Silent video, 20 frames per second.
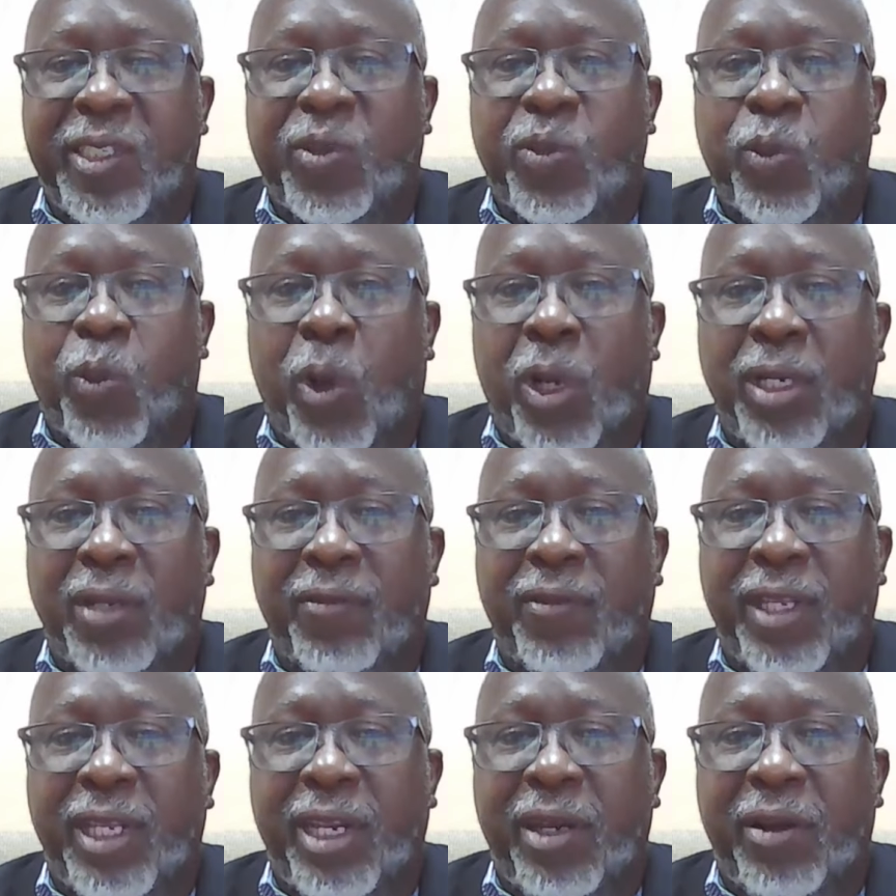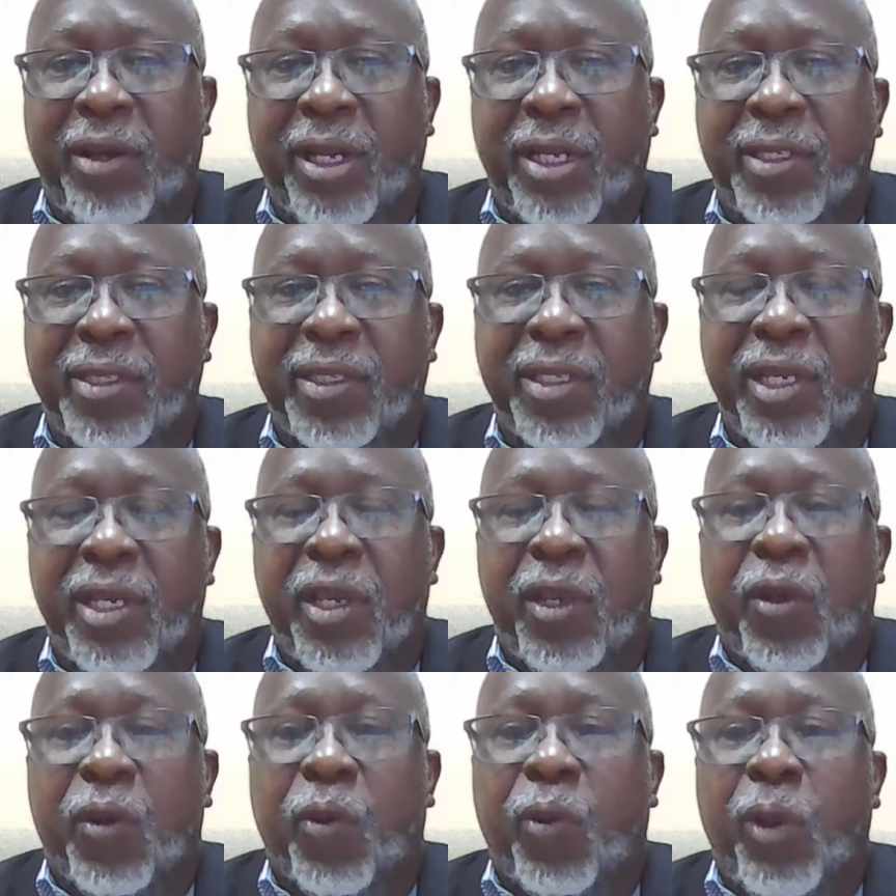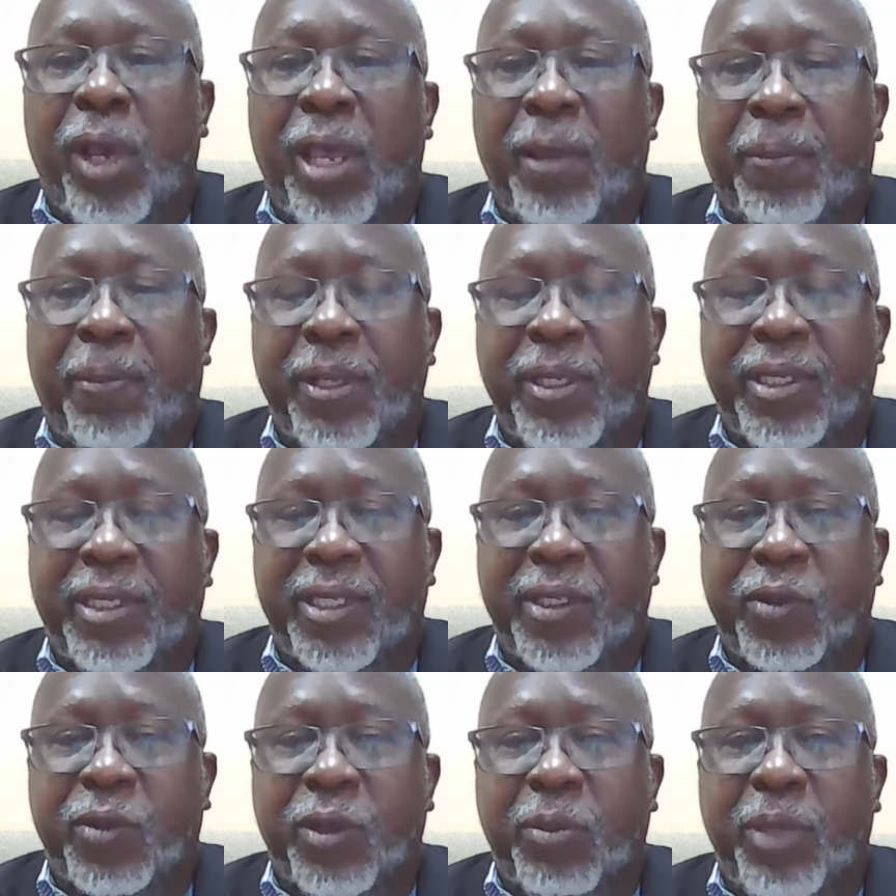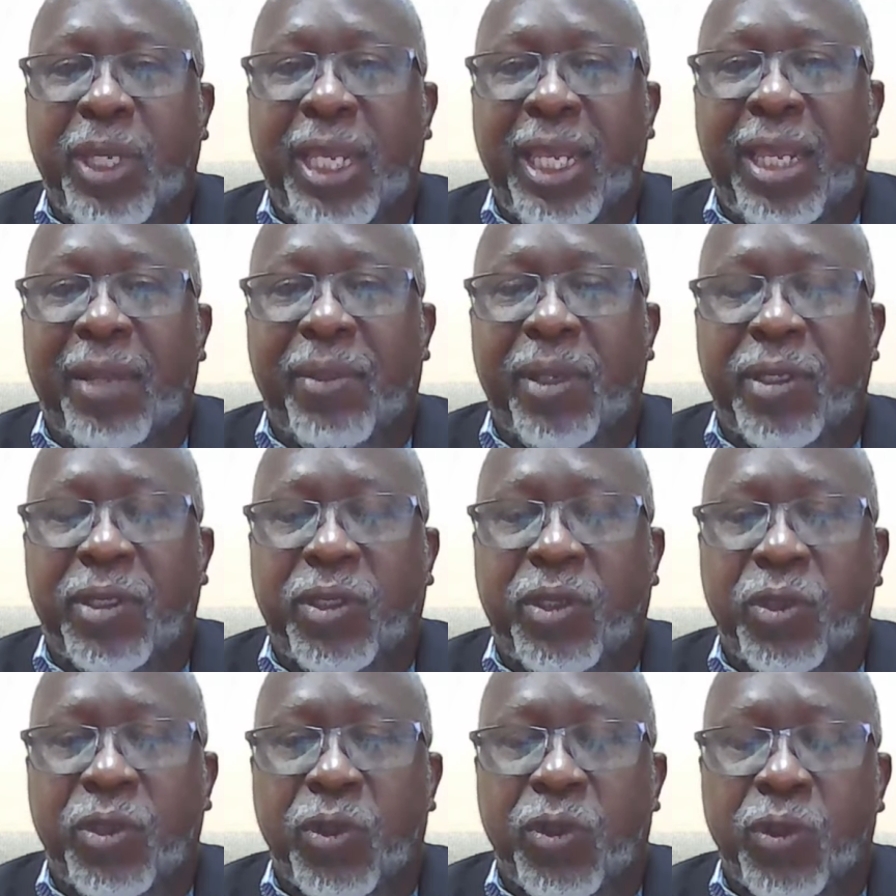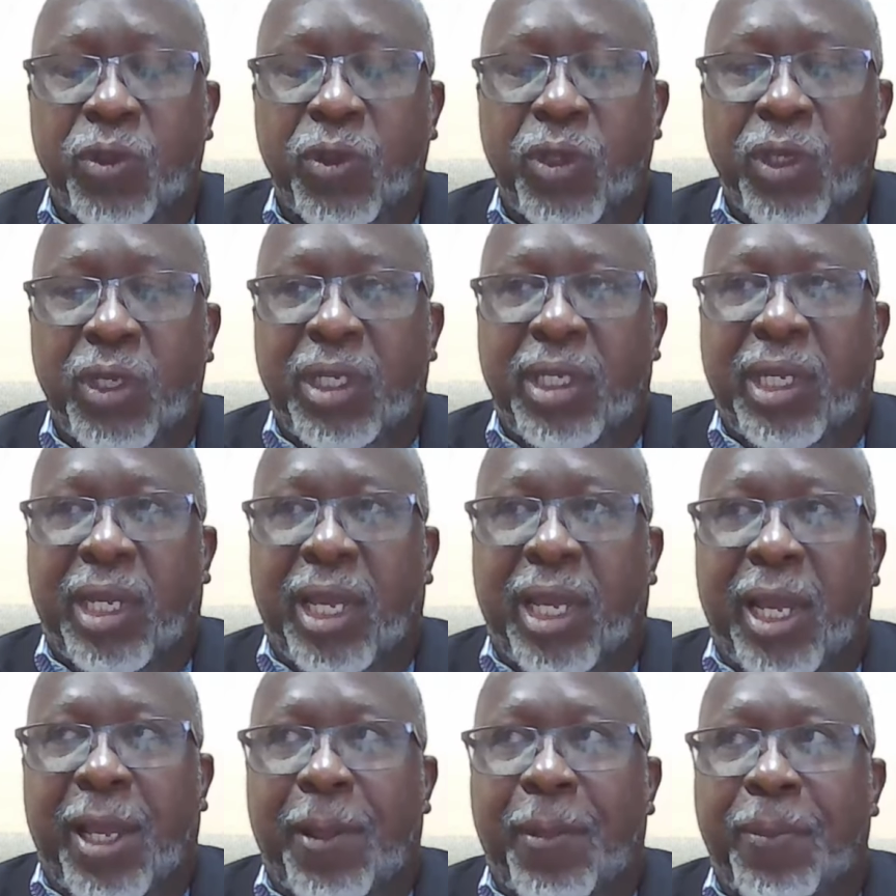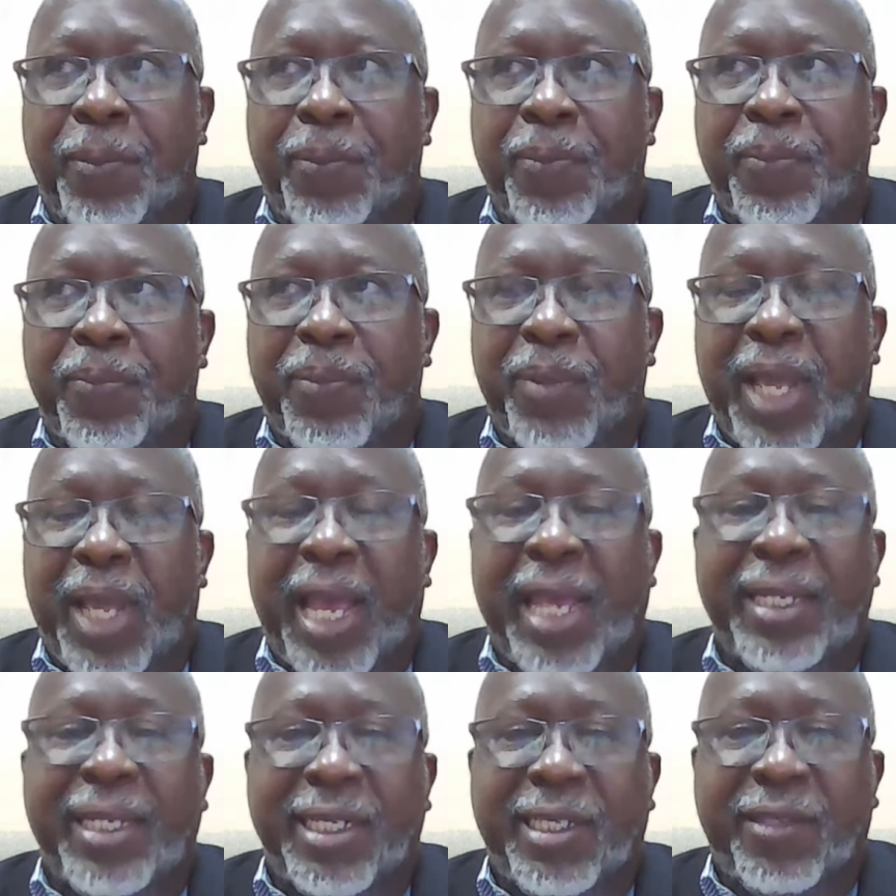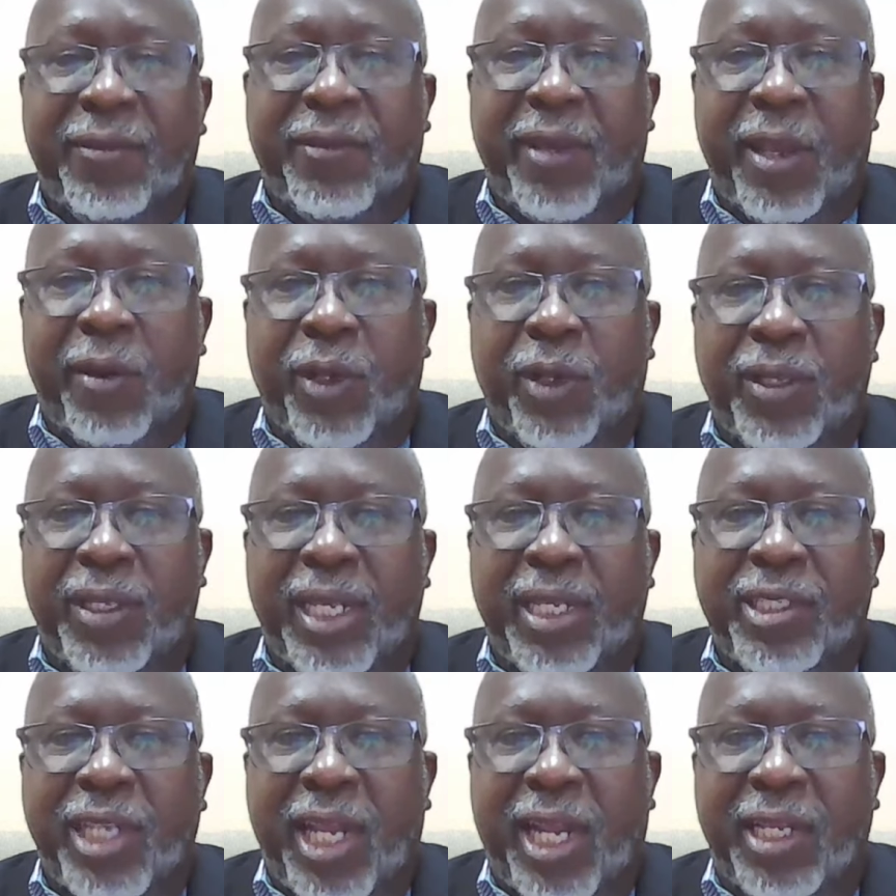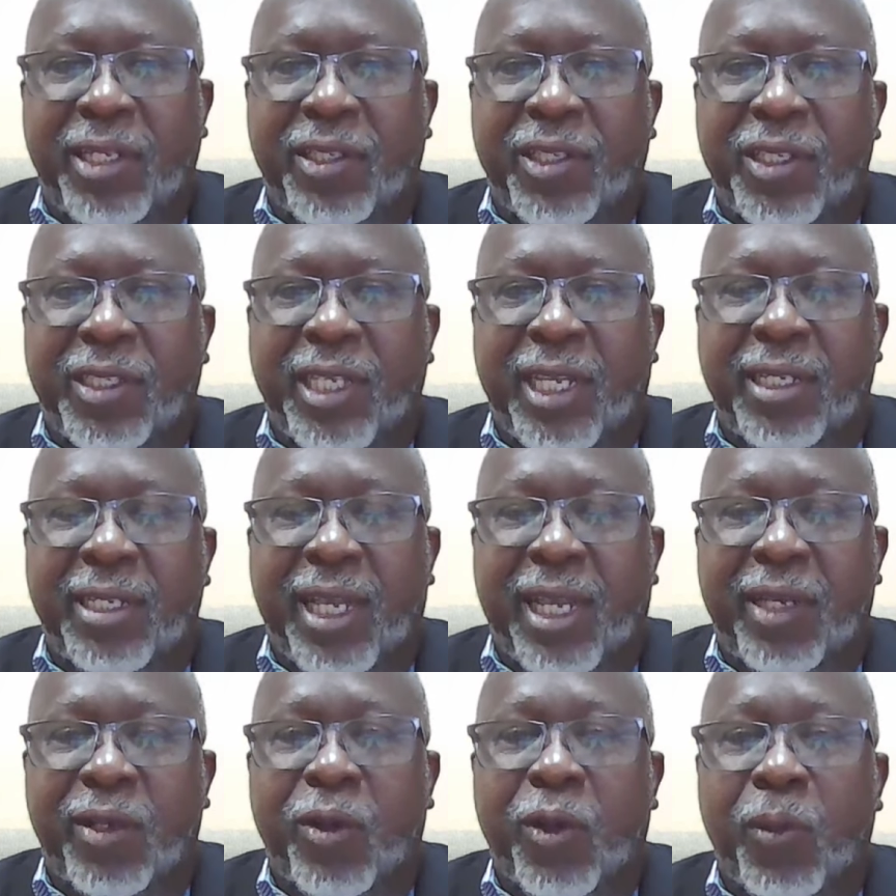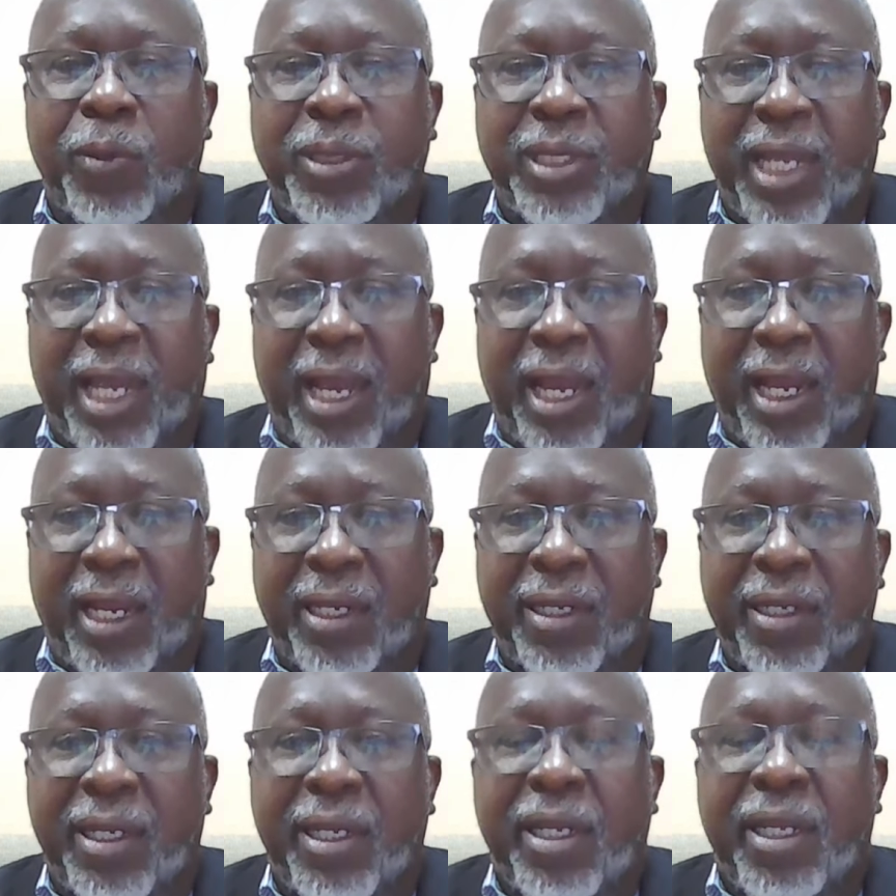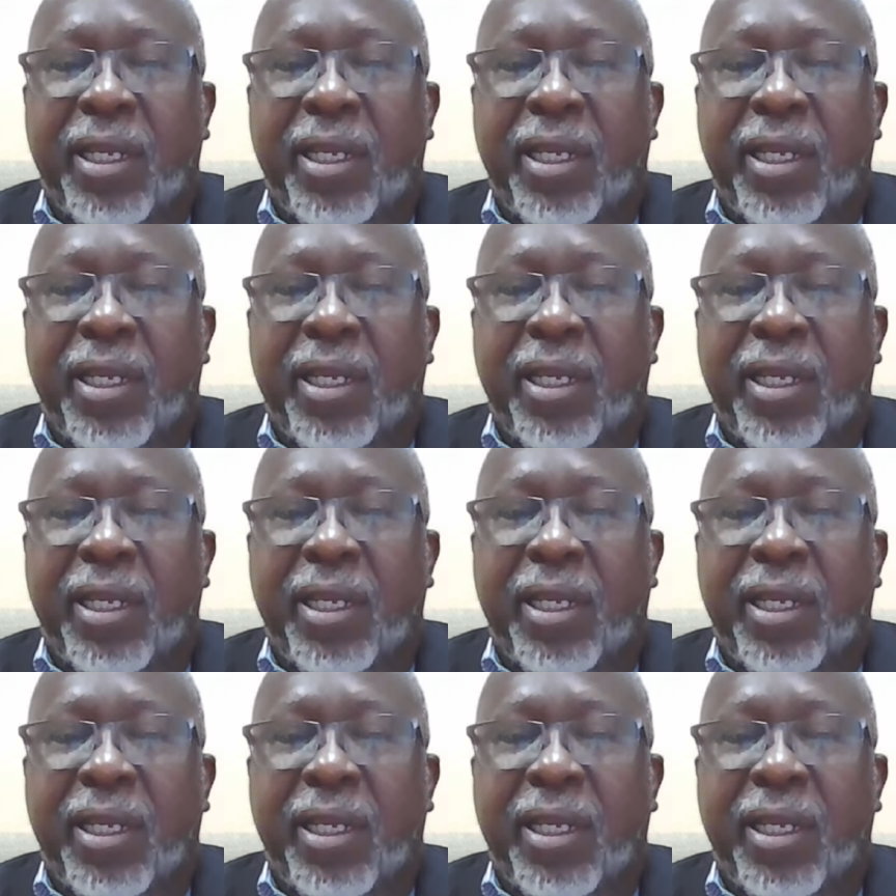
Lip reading: And this is one of the areas where persons would be able to identify what their challenges and hopes are.